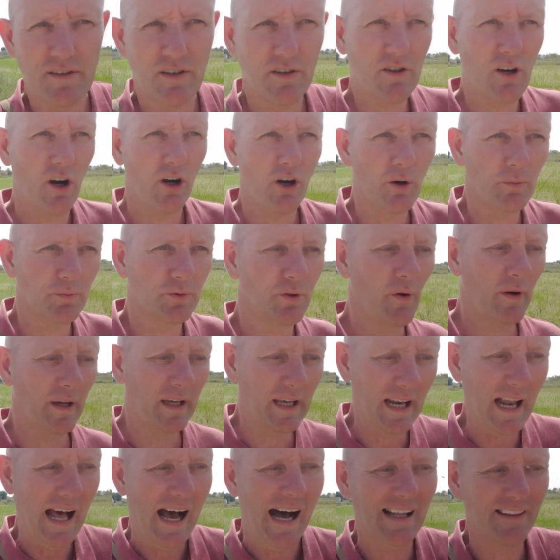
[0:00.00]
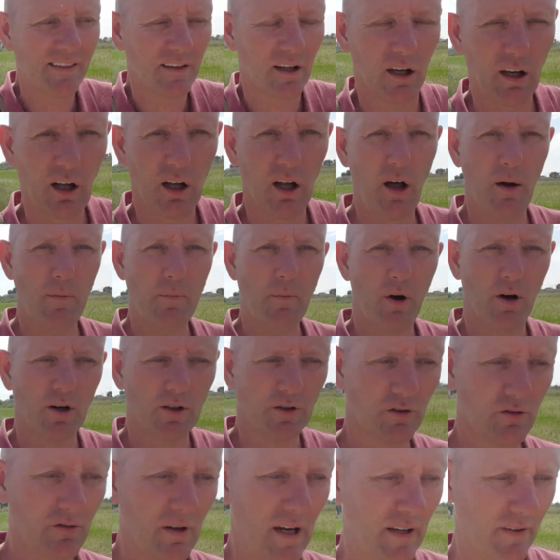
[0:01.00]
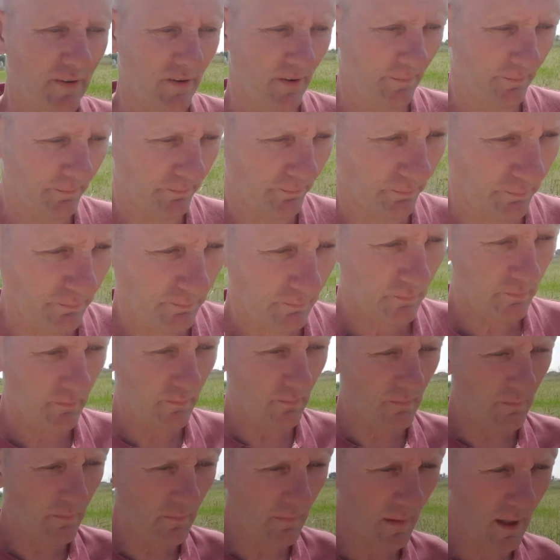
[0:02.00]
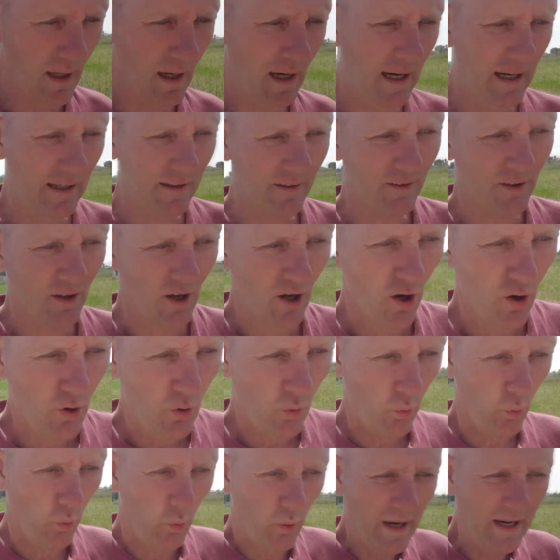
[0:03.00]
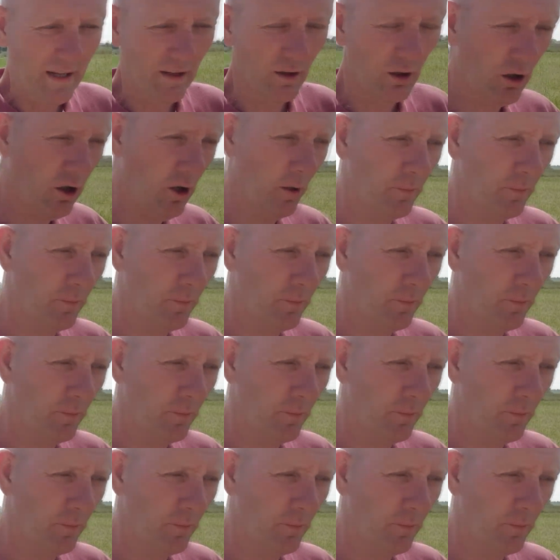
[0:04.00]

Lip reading: has gone up, so I can handle a lot more stress. And we look